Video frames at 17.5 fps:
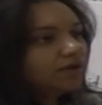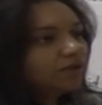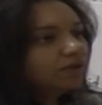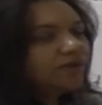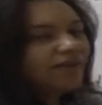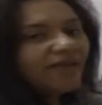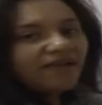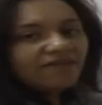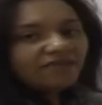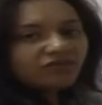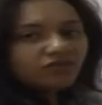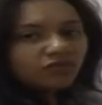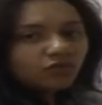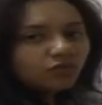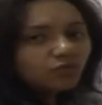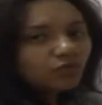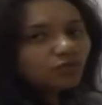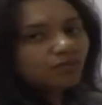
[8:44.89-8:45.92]
We have
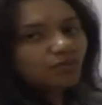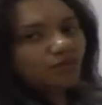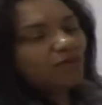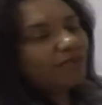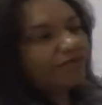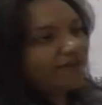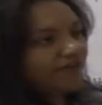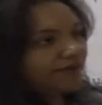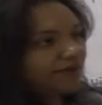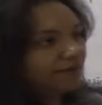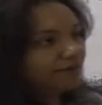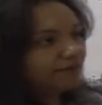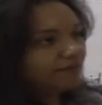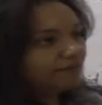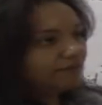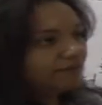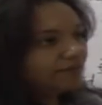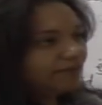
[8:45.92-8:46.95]
group of
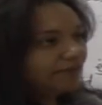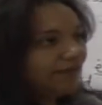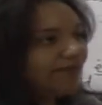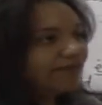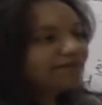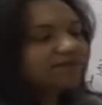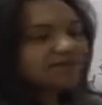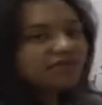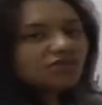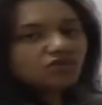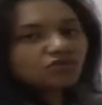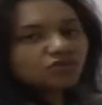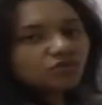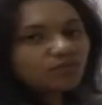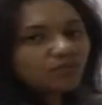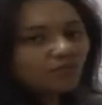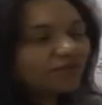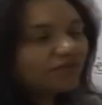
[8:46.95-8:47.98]
element, and this
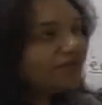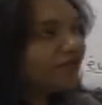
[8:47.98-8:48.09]
group of